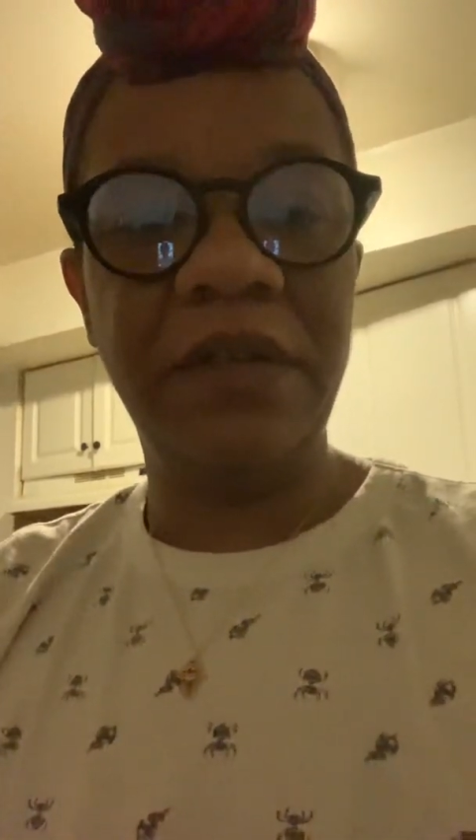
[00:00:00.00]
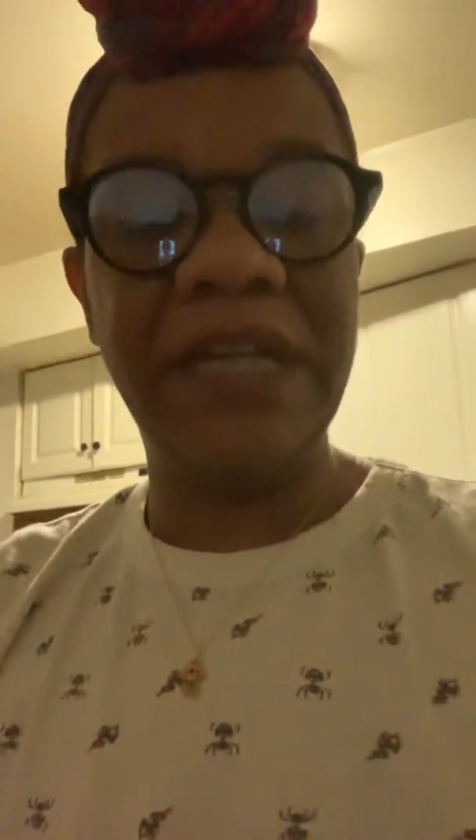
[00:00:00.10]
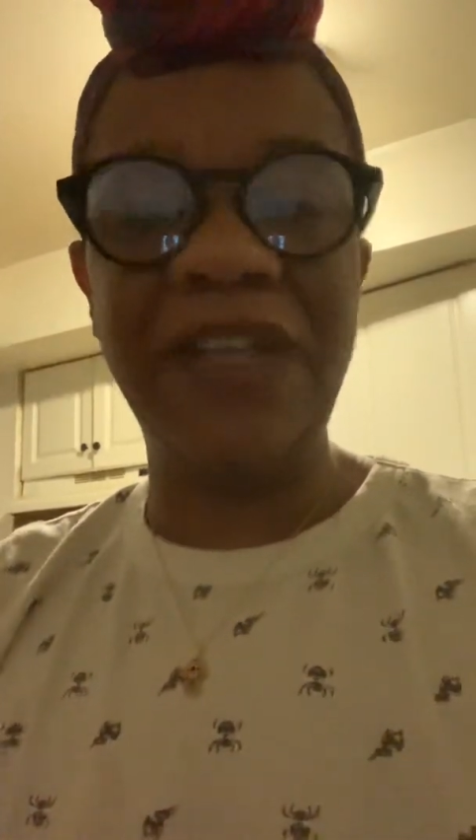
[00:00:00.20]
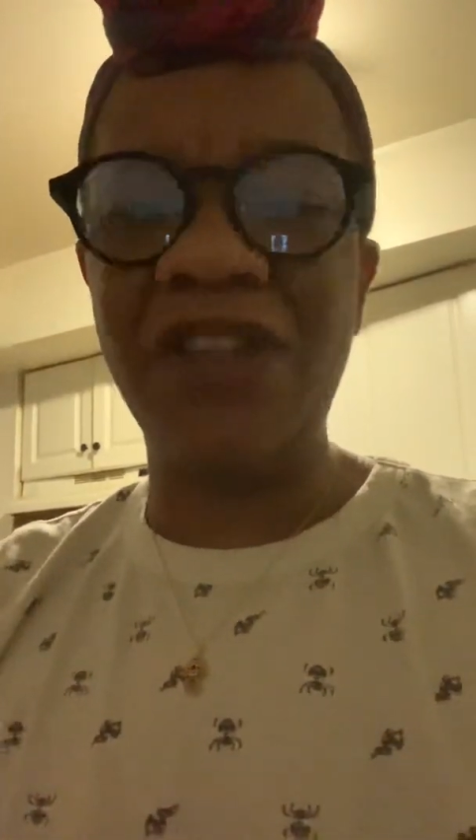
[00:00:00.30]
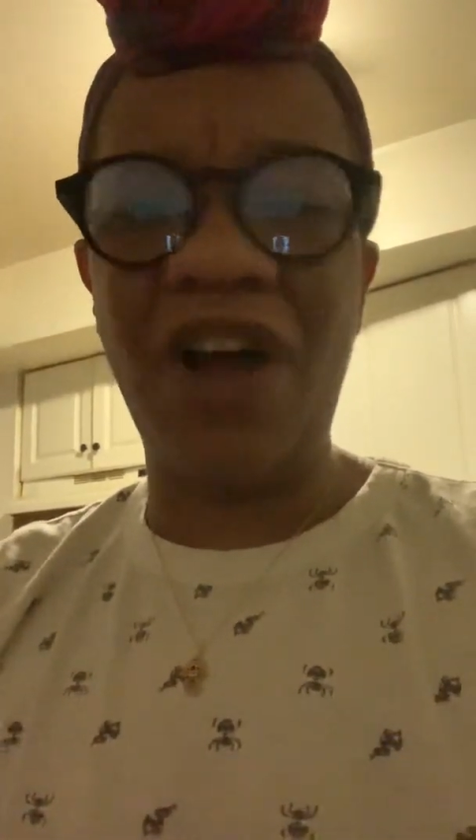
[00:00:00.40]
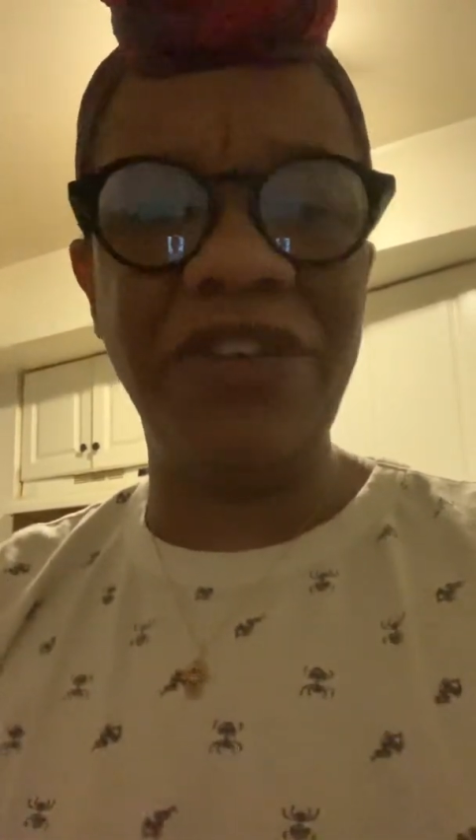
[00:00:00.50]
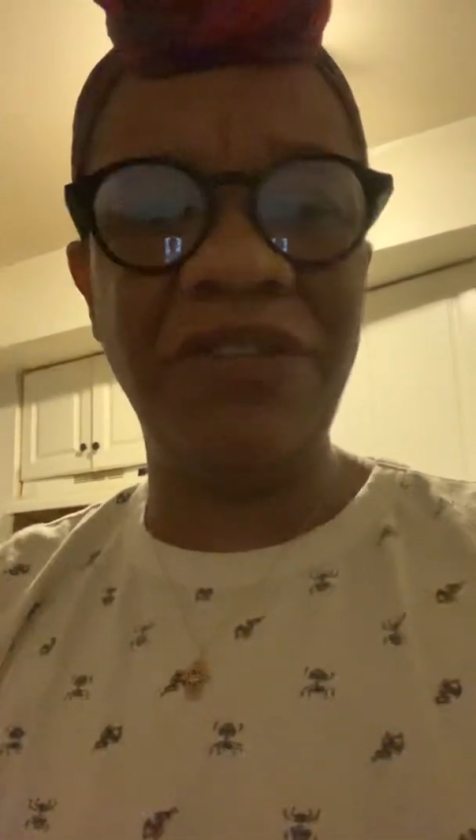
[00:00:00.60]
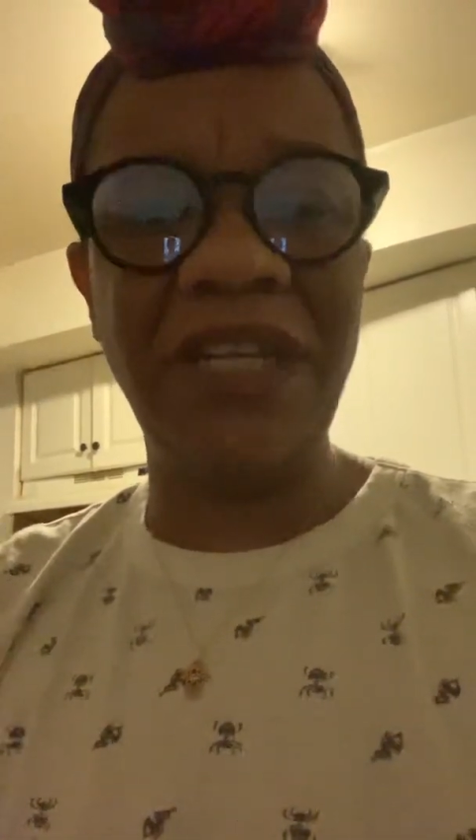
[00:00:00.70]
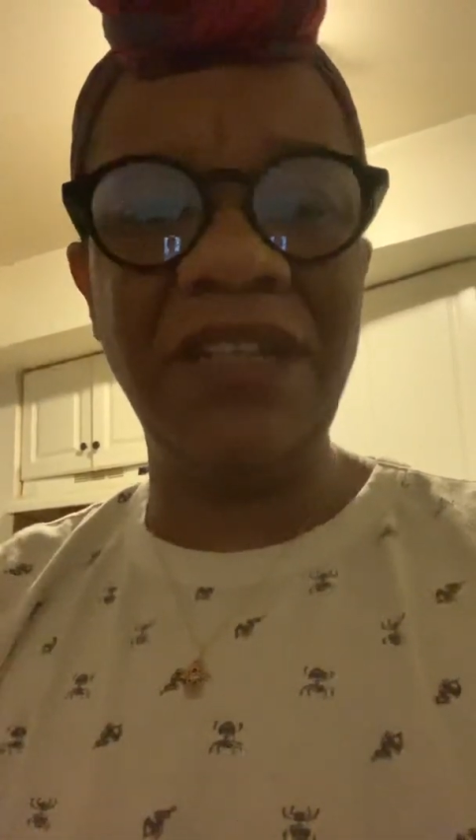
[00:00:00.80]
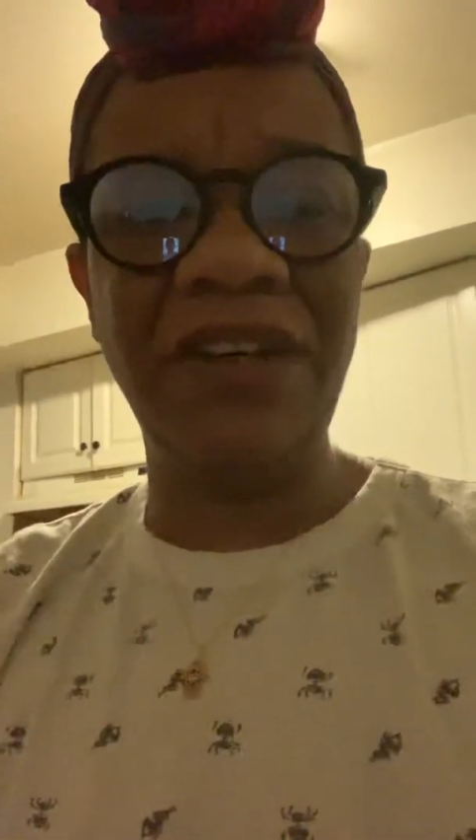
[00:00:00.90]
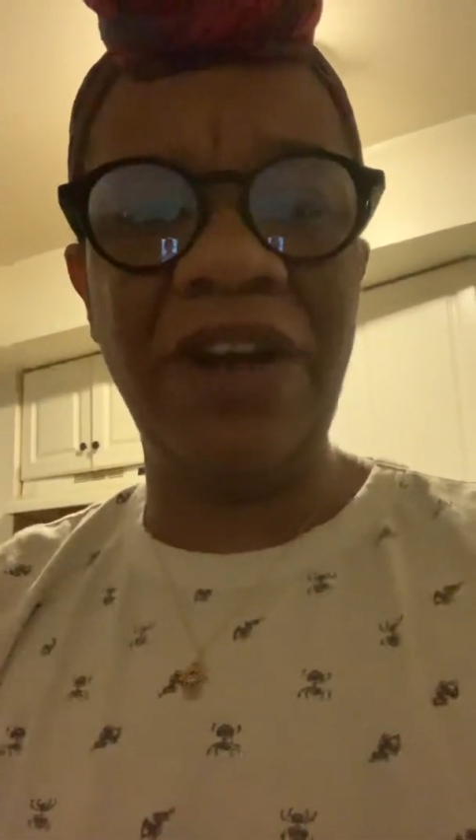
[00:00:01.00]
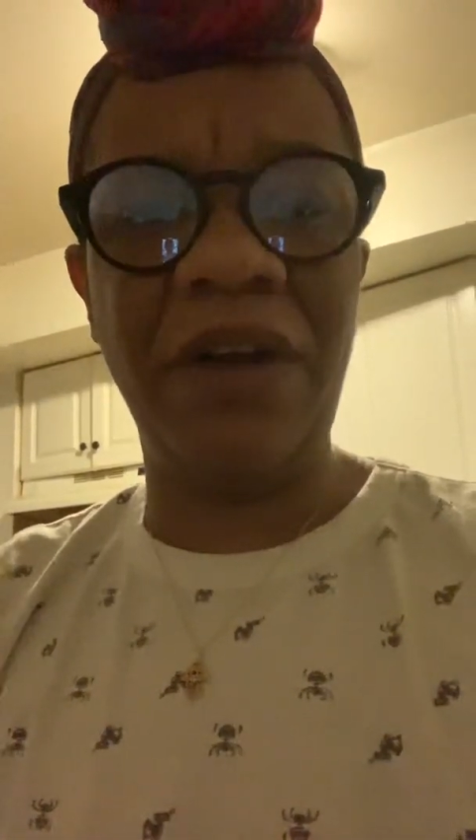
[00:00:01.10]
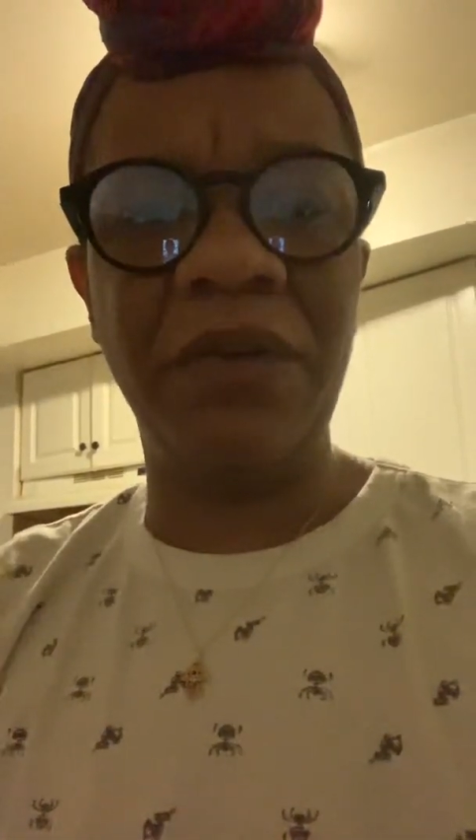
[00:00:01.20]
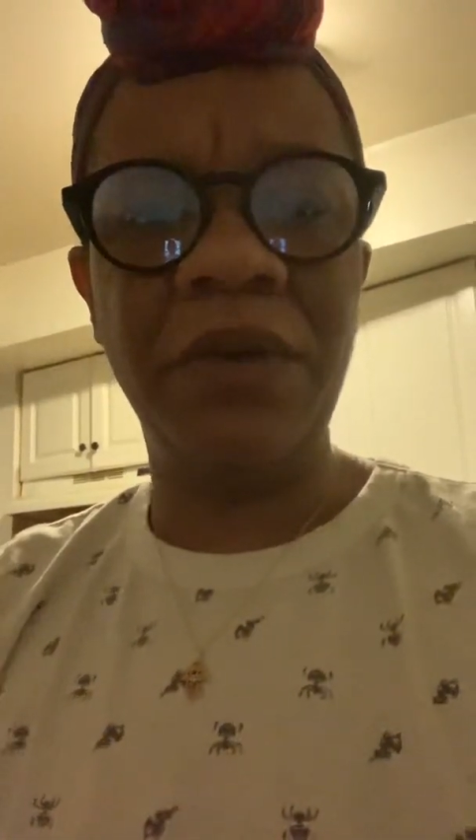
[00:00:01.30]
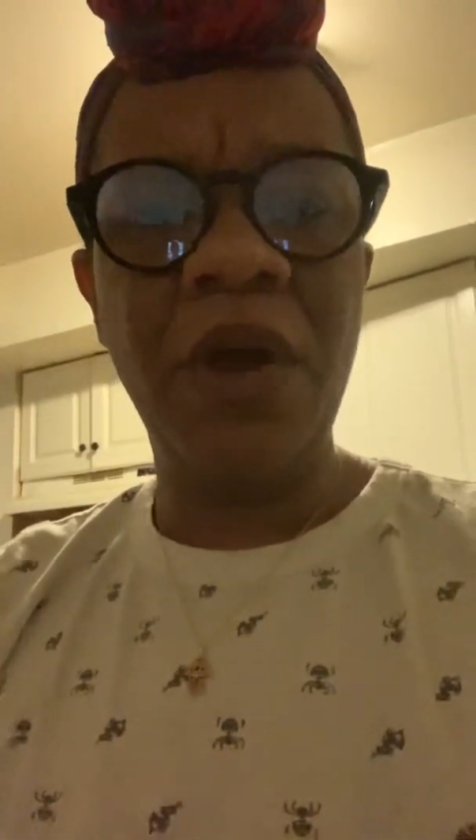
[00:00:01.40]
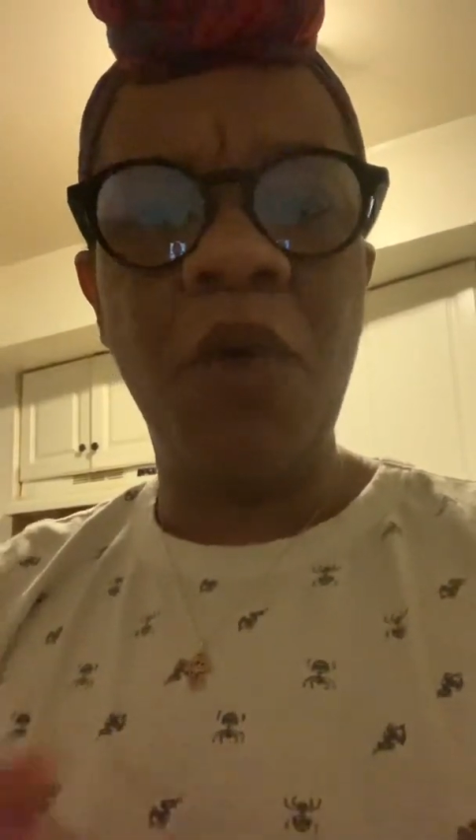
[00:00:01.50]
That's all you need to know.